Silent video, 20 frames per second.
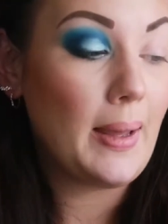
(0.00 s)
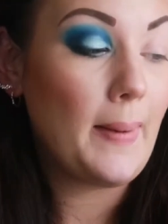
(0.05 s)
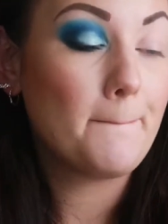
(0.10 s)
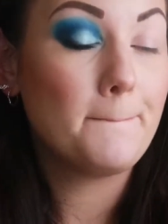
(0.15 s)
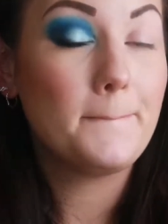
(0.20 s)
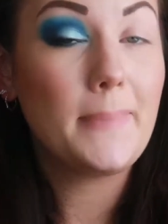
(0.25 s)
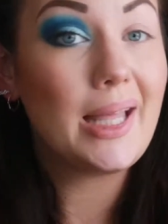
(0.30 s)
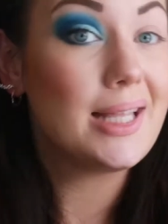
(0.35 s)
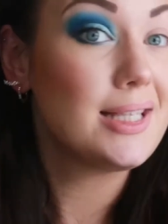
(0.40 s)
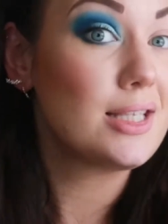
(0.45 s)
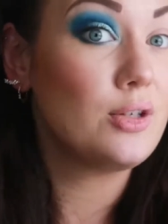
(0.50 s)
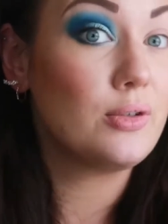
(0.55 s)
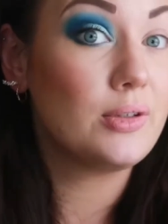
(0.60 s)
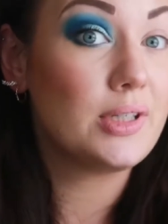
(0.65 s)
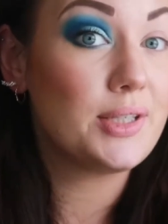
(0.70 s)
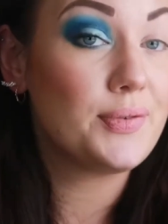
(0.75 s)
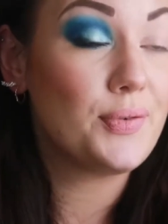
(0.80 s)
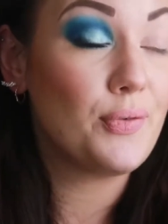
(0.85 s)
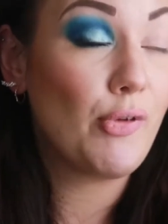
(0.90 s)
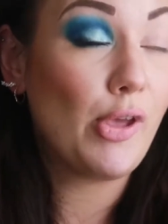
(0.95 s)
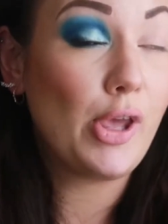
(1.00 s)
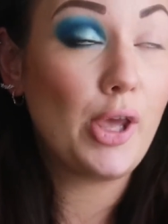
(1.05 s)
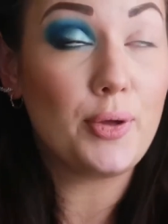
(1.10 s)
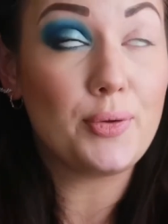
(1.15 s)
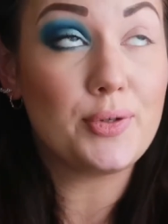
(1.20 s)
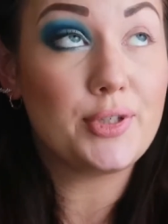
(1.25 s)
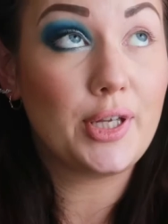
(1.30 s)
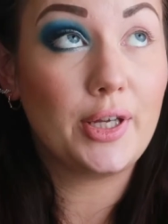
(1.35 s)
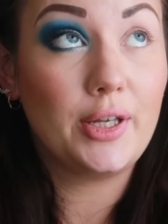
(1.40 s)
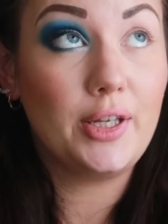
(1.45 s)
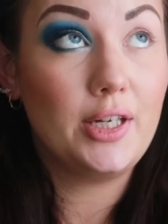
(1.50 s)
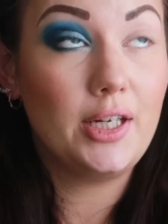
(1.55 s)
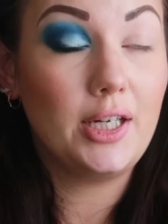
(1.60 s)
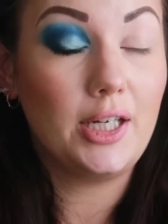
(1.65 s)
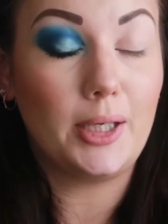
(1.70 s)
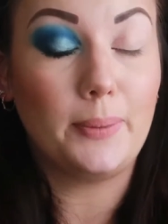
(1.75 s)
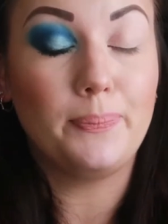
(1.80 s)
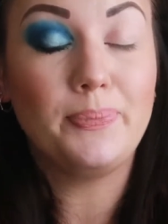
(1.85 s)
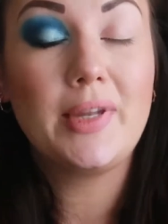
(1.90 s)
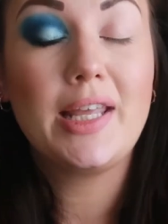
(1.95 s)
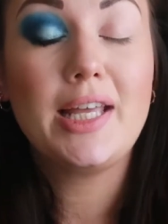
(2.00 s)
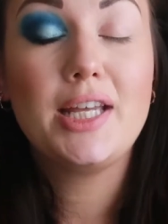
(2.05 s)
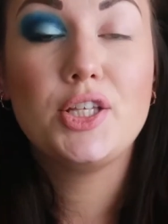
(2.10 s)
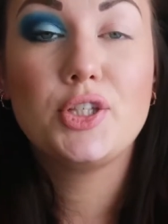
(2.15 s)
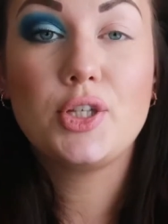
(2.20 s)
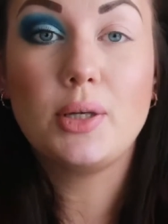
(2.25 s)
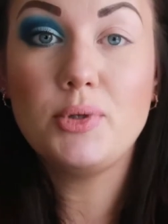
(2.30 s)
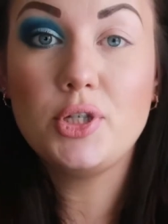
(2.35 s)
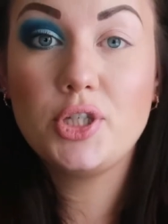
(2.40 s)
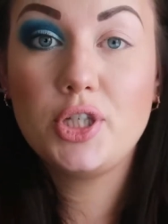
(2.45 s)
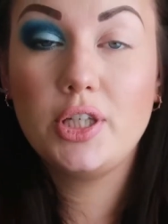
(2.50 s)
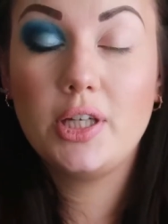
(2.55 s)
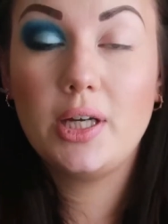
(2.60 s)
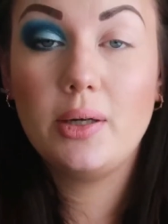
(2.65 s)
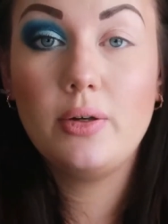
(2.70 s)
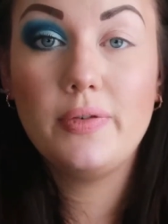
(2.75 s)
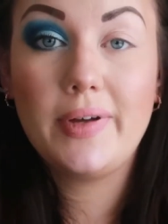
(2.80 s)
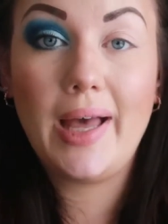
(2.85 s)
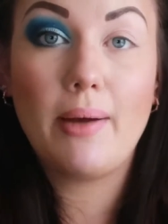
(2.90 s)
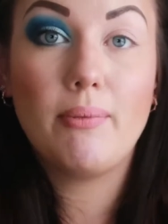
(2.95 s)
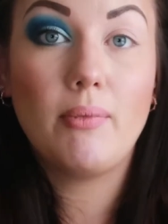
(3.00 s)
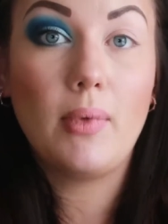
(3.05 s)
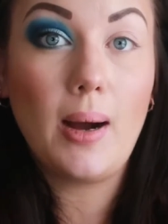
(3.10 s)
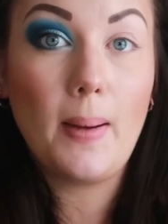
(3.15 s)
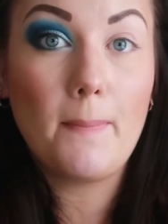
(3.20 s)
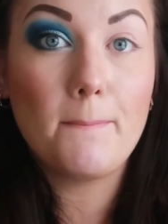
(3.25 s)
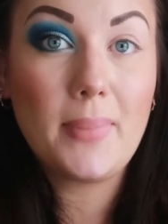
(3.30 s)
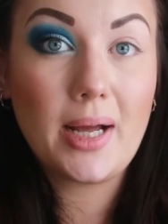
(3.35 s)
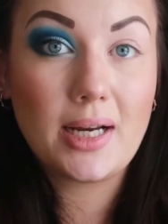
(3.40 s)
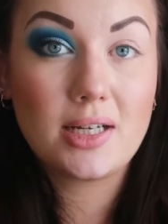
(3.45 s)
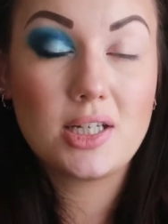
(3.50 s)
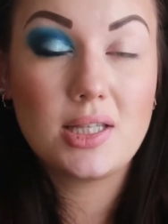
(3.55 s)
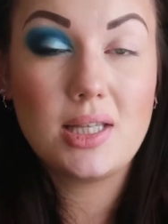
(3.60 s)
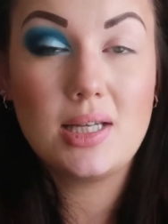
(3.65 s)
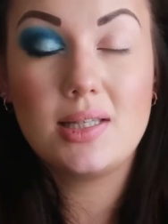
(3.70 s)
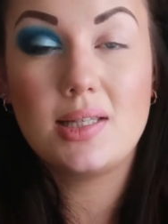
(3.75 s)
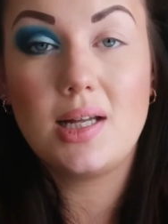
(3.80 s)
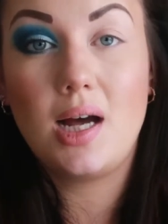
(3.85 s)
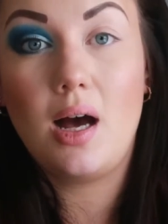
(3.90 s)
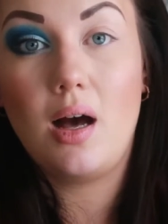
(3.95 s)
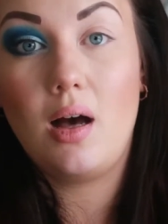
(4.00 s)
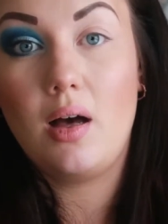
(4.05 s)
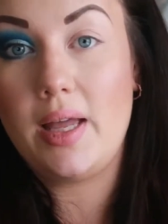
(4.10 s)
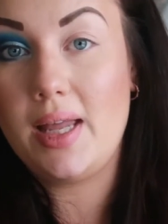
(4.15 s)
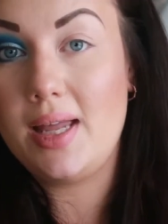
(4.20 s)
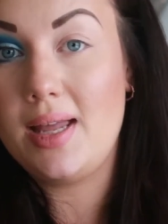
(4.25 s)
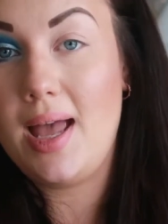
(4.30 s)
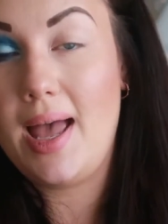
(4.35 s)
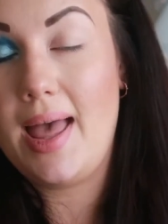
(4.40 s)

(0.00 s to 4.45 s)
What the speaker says: But it's an honest review, so you know. So I'm just going to go off camera, match this eye,